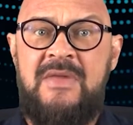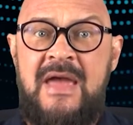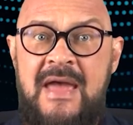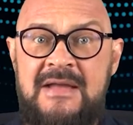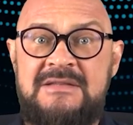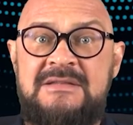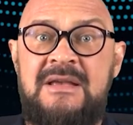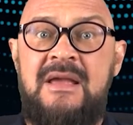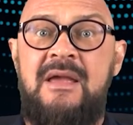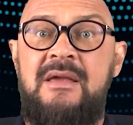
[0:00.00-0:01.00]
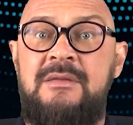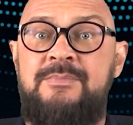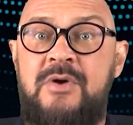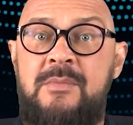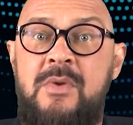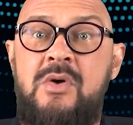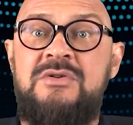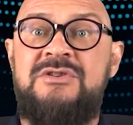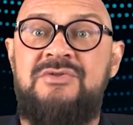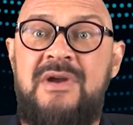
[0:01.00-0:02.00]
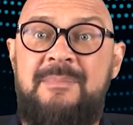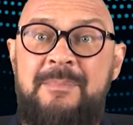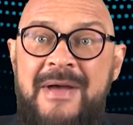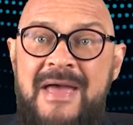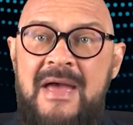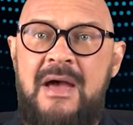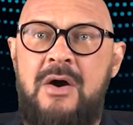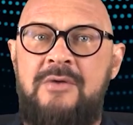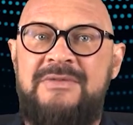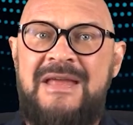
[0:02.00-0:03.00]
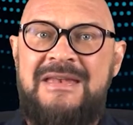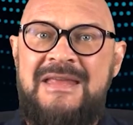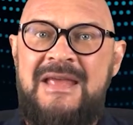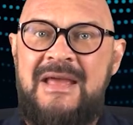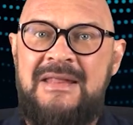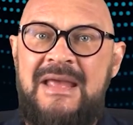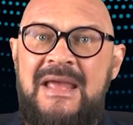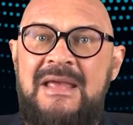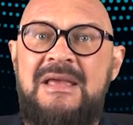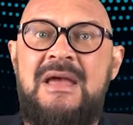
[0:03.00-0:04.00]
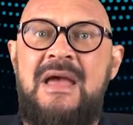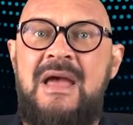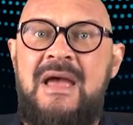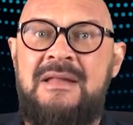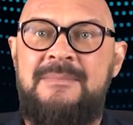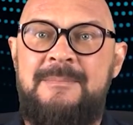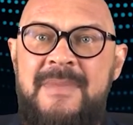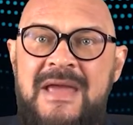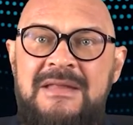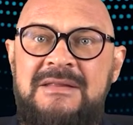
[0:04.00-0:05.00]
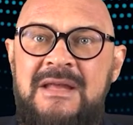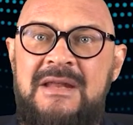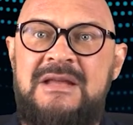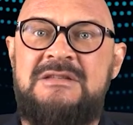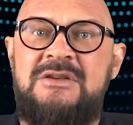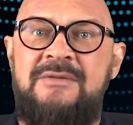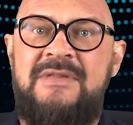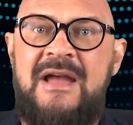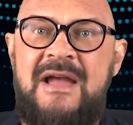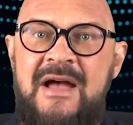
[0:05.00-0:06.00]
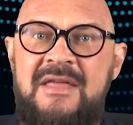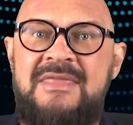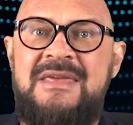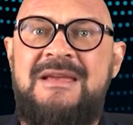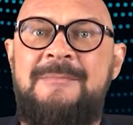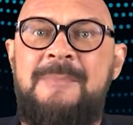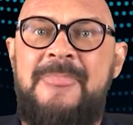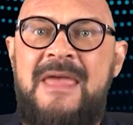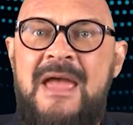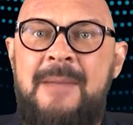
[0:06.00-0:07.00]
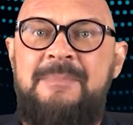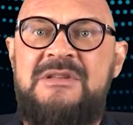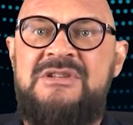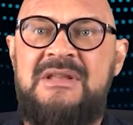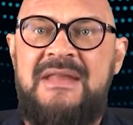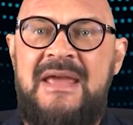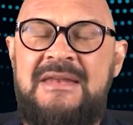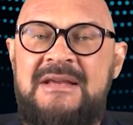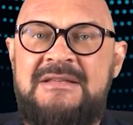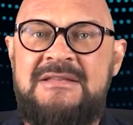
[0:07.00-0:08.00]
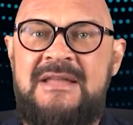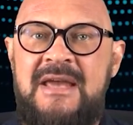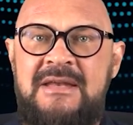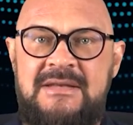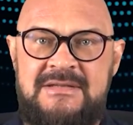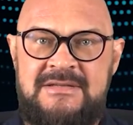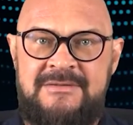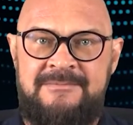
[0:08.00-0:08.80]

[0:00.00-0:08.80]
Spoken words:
Hence, it promotes repair of the DNA and maintenance of the healthy epigenetic status.